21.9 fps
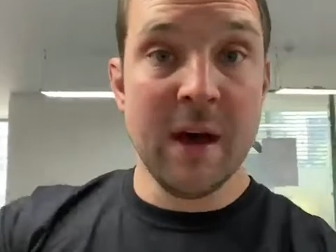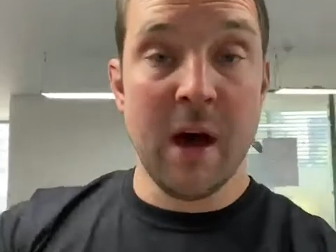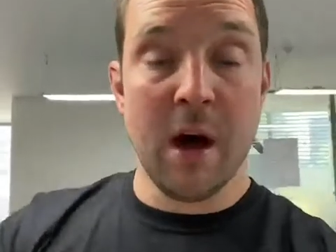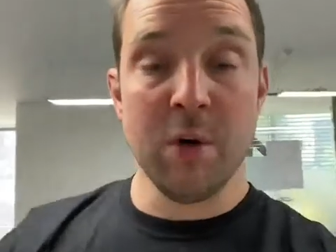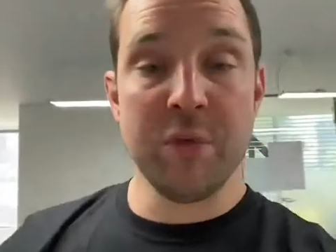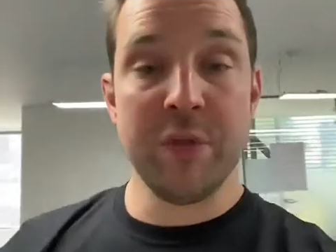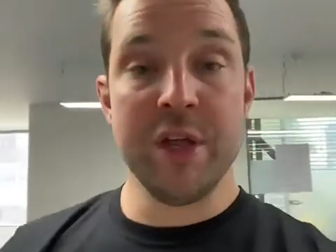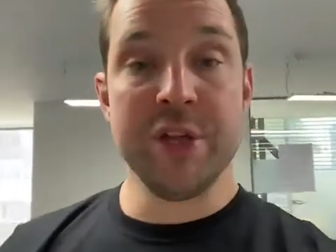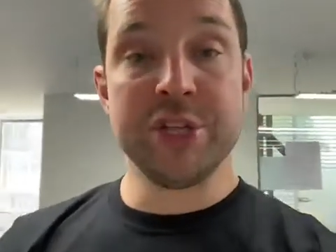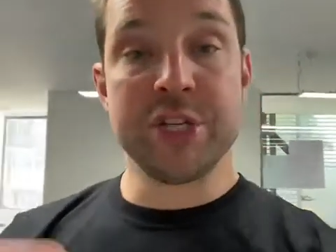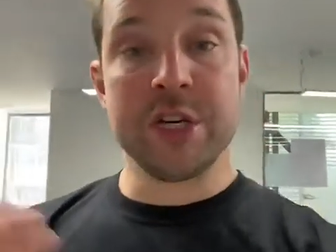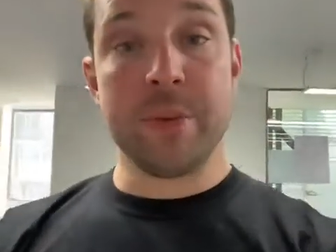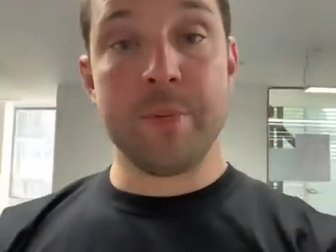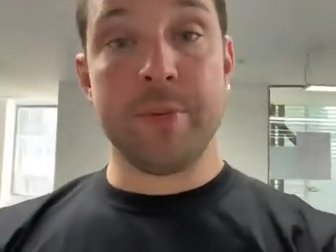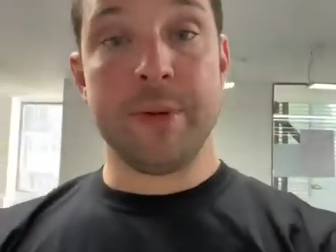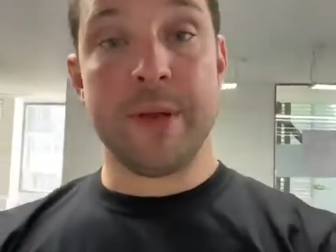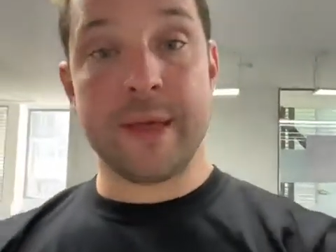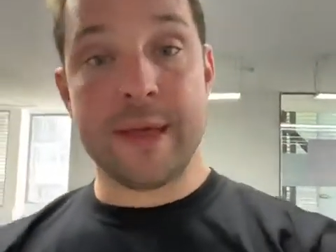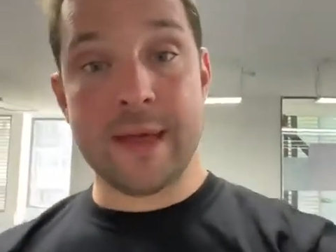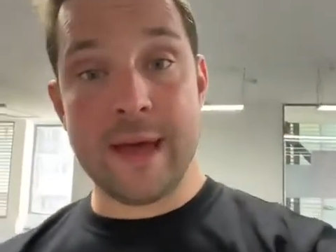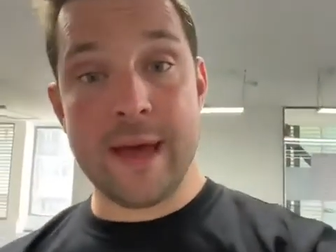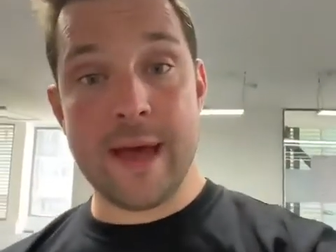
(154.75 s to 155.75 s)
I'll then jump in a
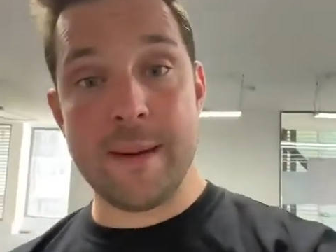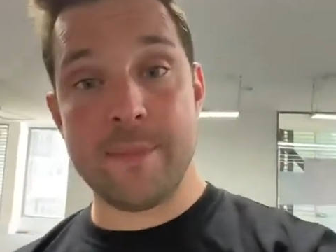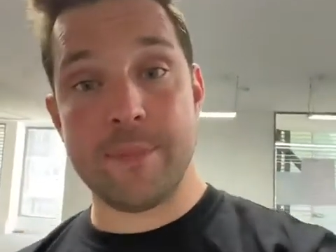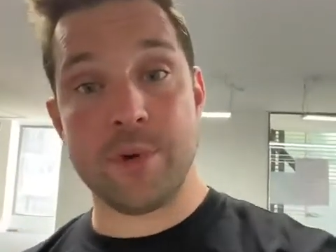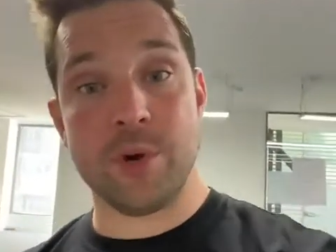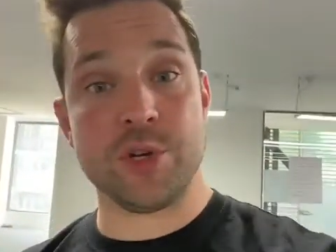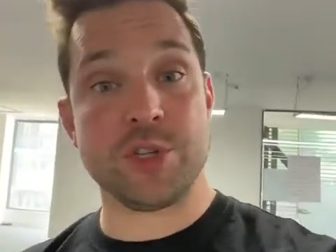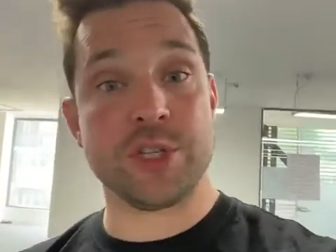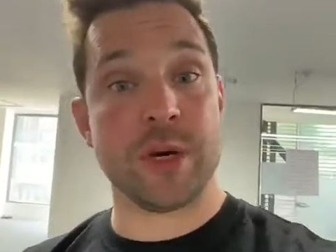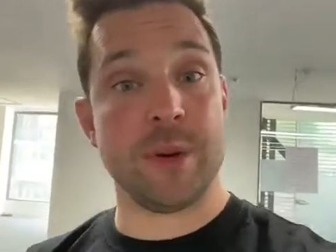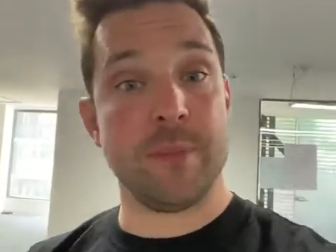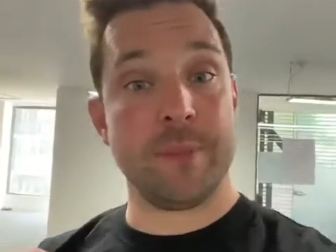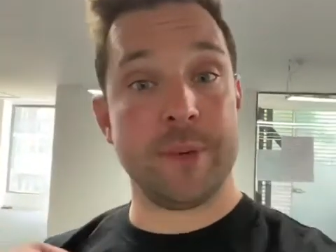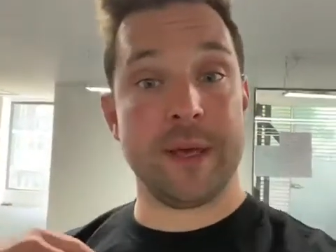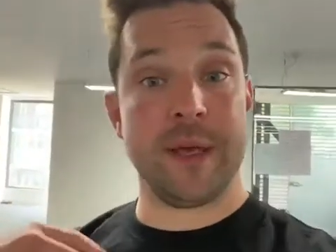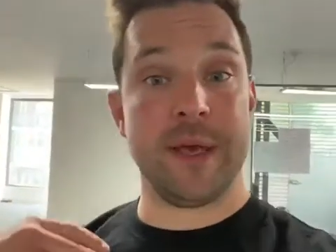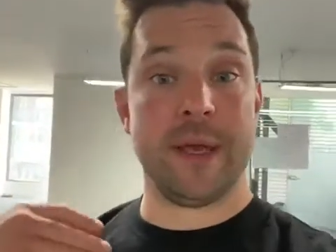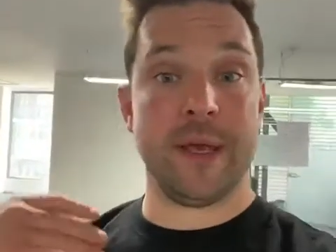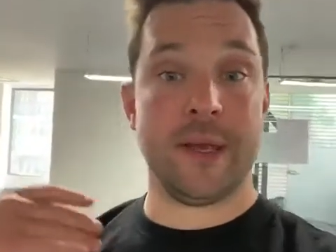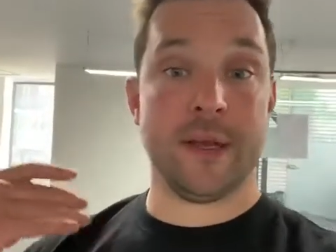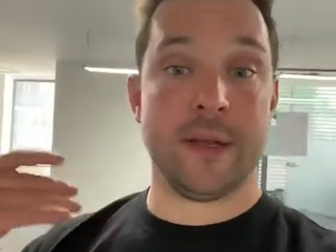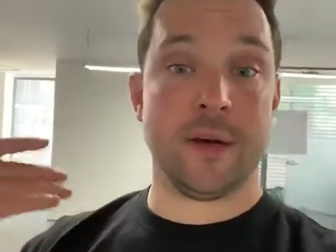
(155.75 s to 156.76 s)
cab or jump
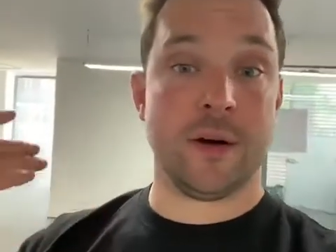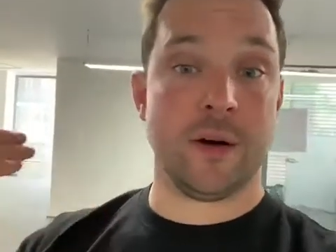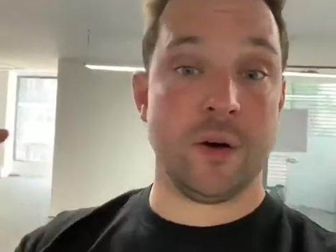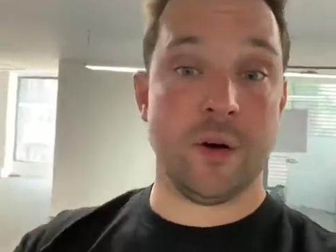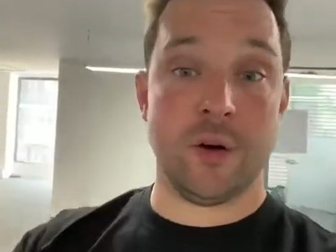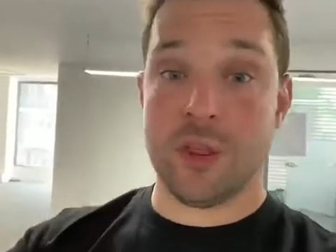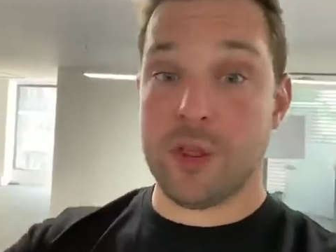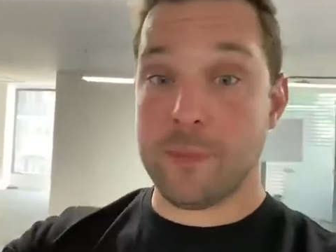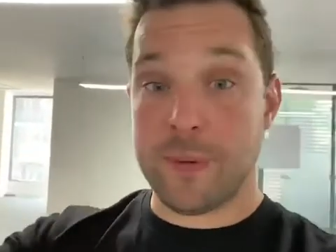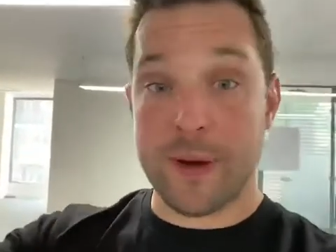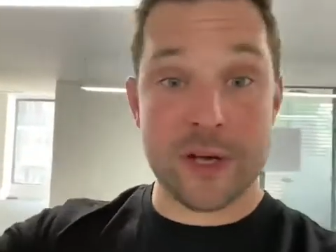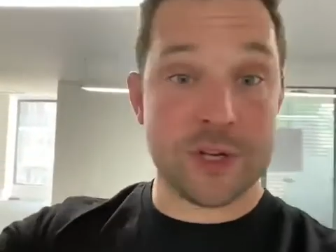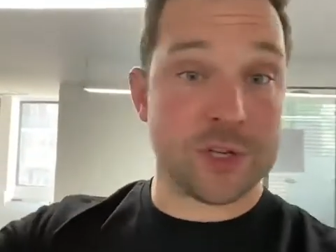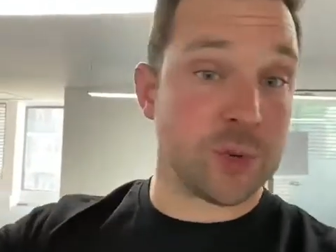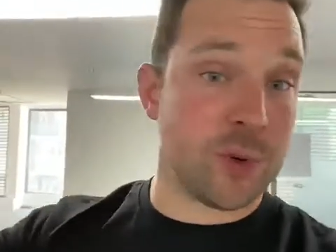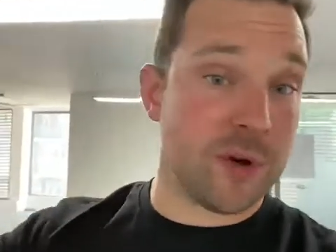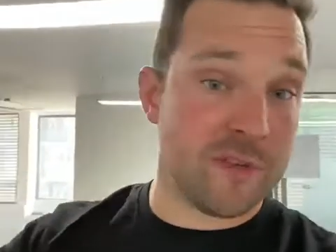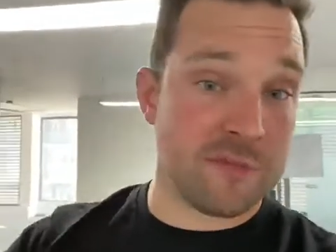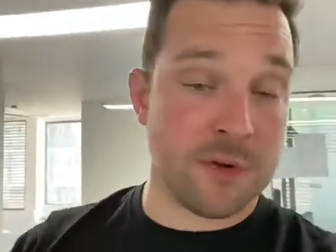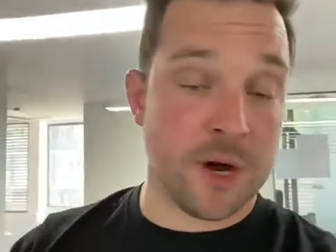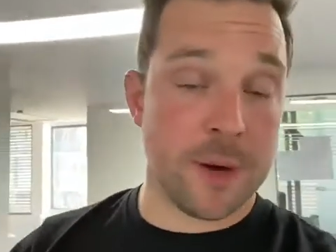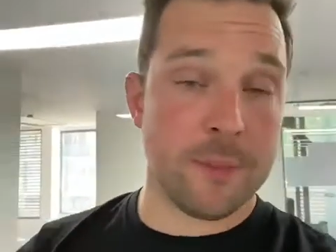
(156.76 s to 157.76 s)
in on the bus, wherever
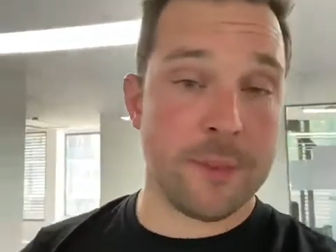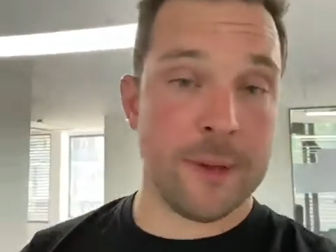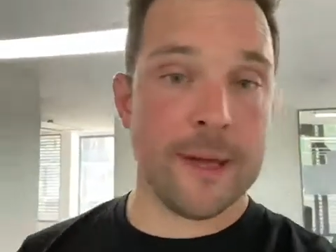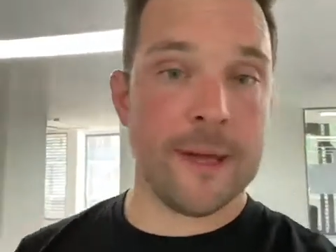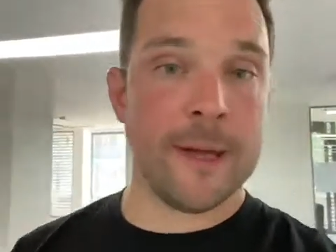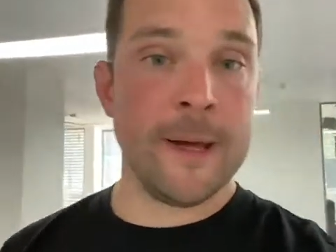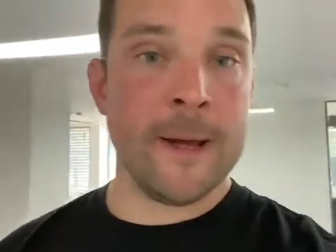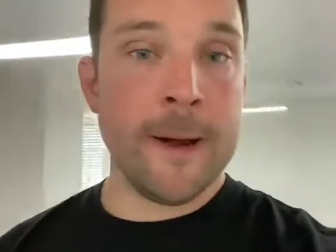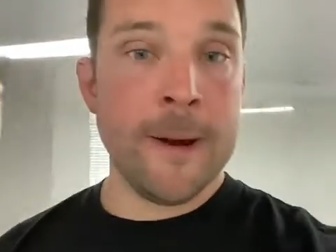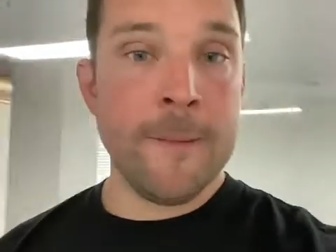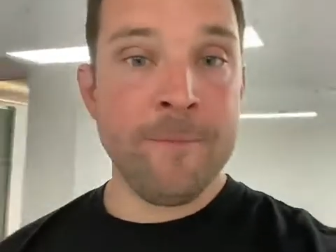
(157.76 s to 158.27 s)
it might be,